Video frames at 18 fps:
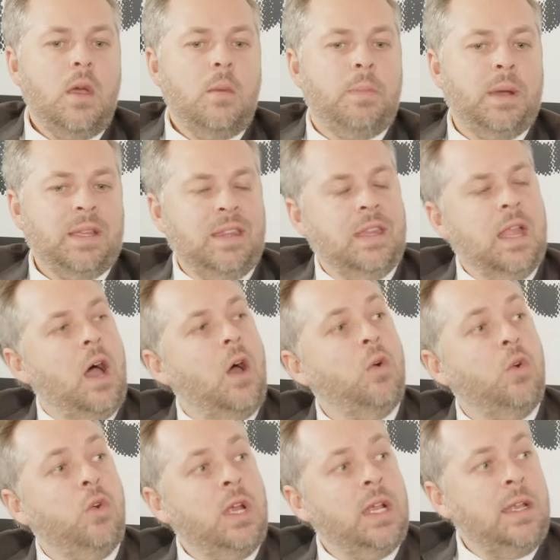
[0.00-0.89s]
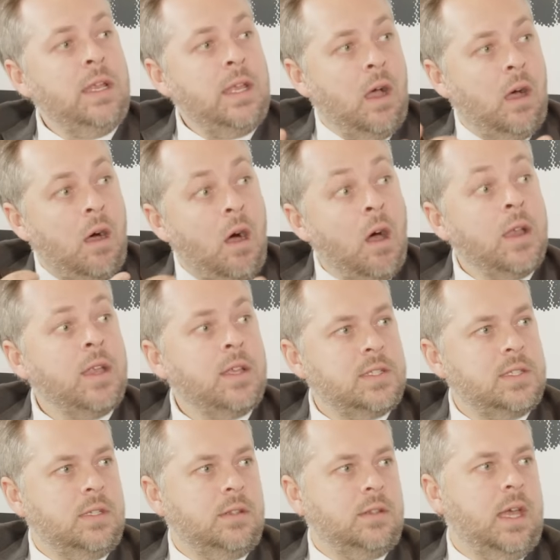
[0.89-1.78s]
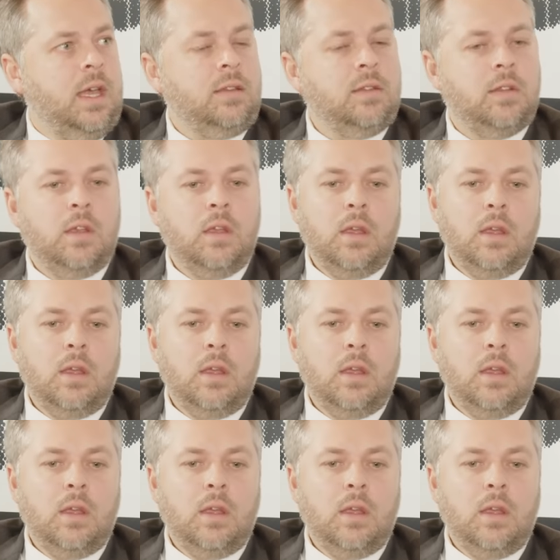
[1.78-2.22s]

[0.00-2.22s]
but now really harnessing that.